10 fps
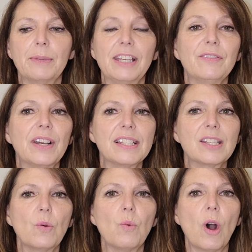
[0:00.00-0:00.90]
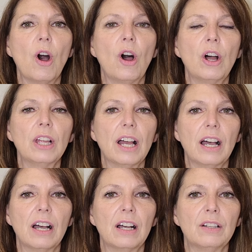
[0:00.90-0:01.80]
give us a wall
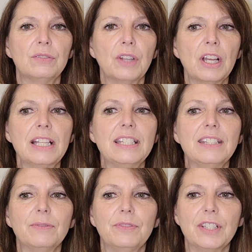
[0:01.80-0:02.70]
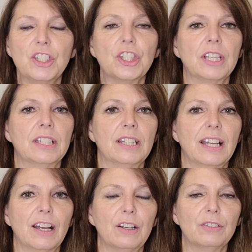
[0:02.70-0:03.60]
of division,
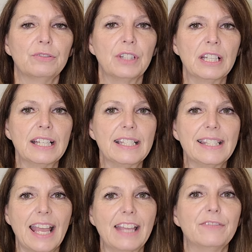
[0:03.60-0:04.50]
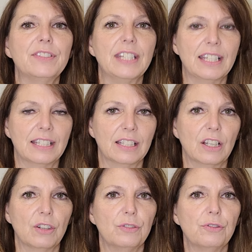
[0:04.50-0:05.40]
of safety
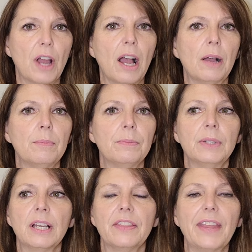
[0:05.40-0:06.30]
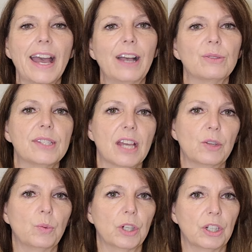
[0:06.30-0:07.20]
from the outside
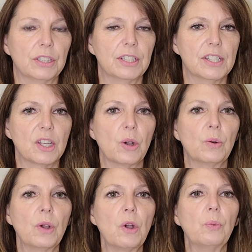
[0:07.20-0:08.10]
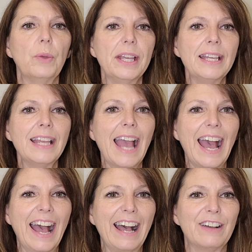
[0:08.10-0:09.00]
world. So we
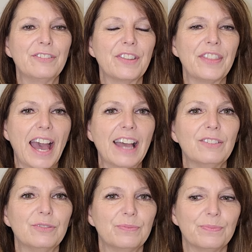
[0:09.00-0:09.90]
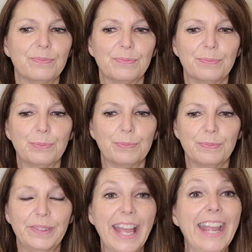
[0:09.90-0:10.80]
have that
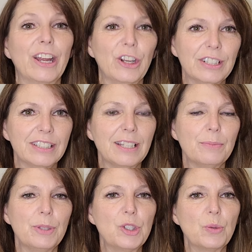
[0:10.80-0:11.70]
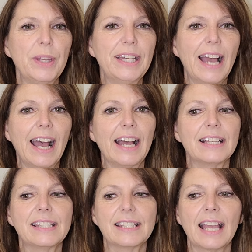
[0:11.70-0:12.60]
layer between
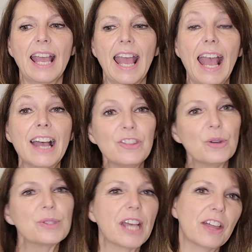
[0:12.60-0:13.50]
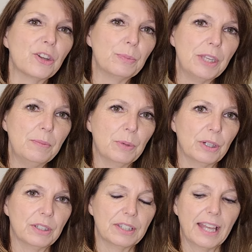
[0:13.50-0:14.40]
us and those other
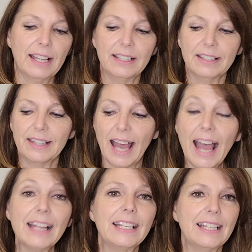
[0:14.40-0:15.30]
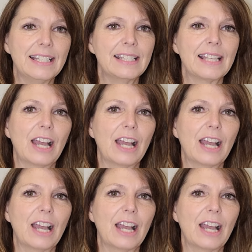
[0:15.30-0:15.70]
people. That is